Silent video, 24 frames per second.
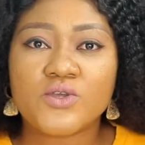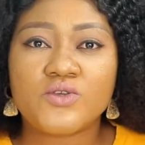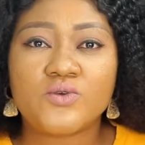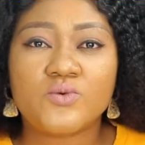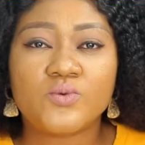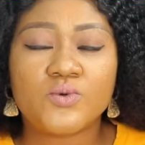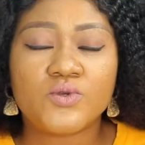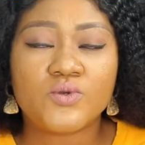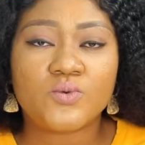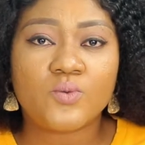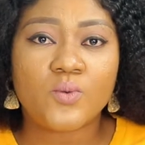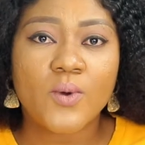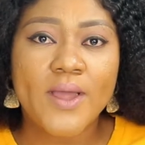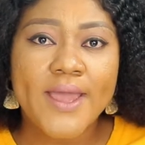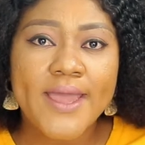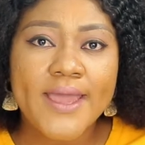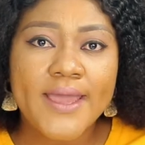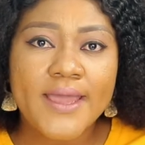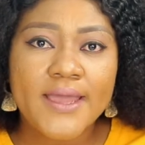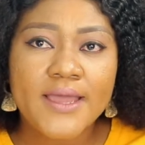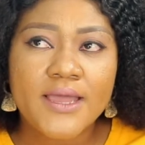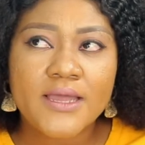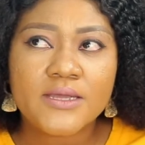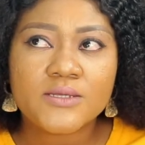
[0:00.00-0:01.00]
you would wear
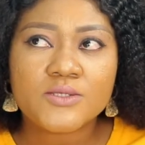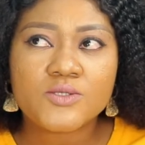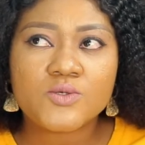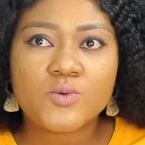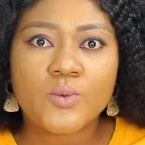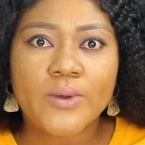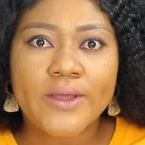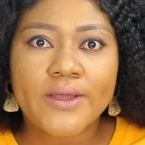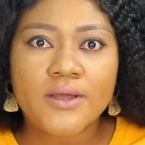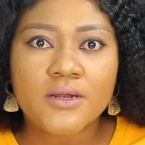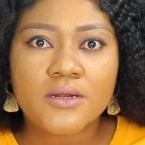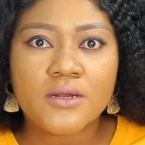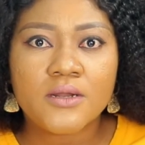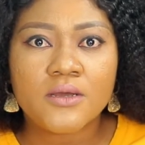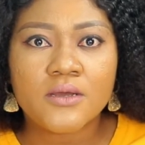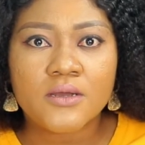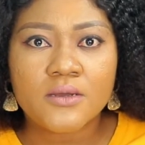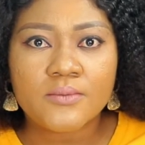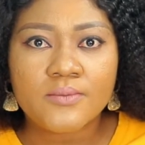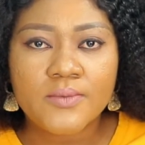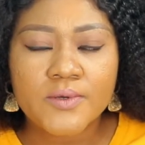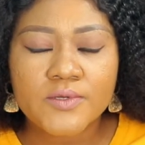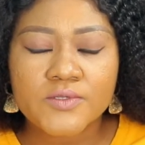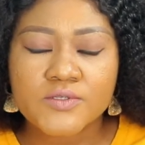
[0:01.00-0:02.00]
to a
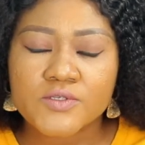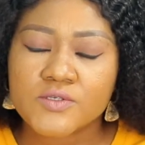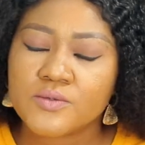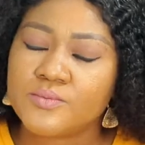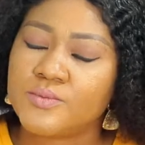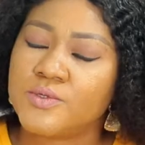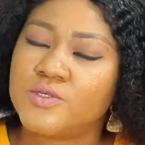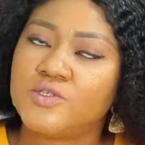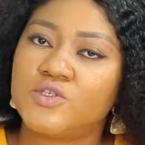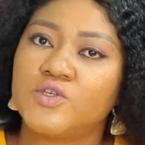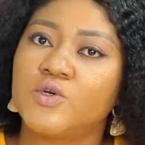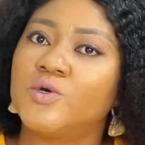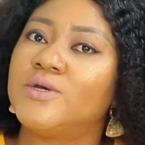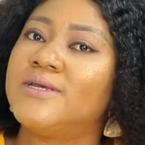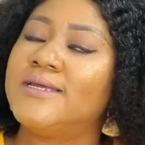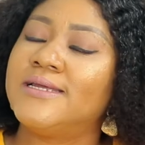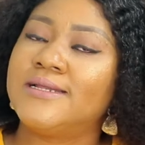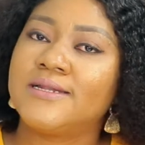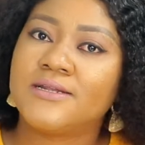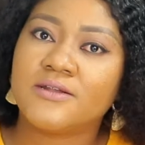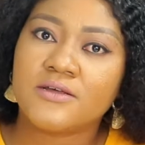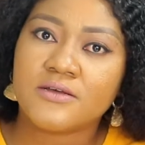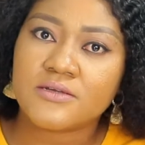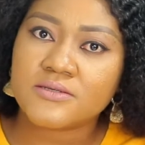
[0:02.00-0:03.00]
club to meet your
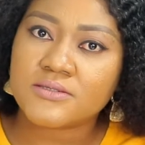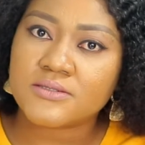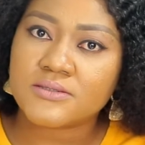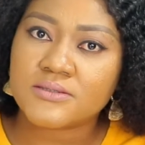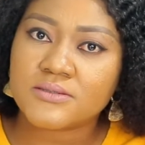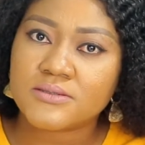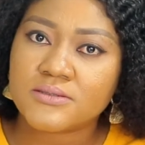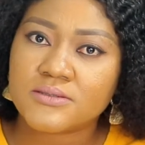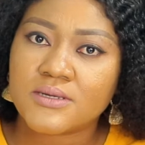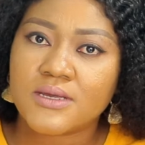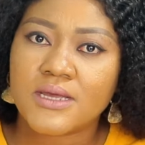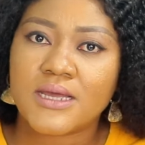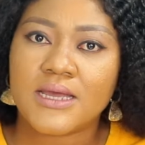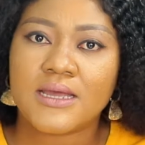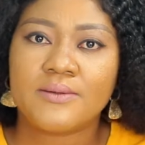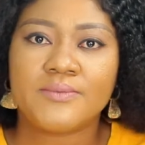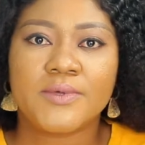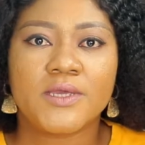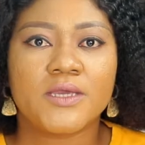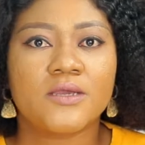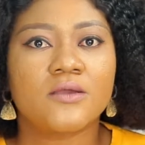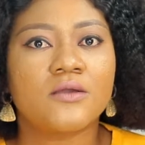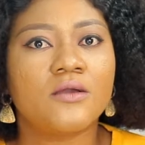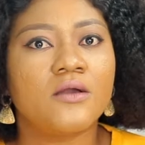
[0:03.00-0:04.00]
in-laws. I
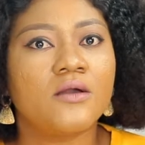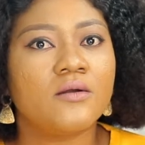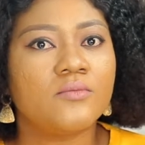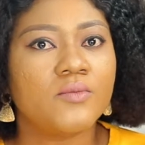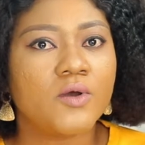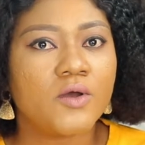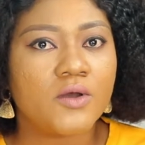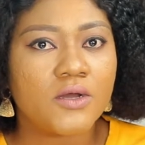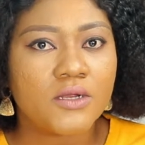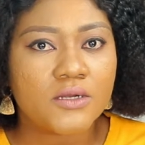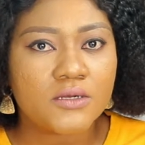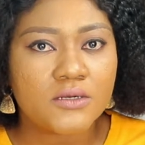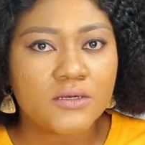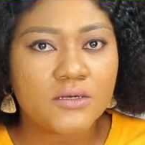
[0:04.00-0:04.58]
mean, come on.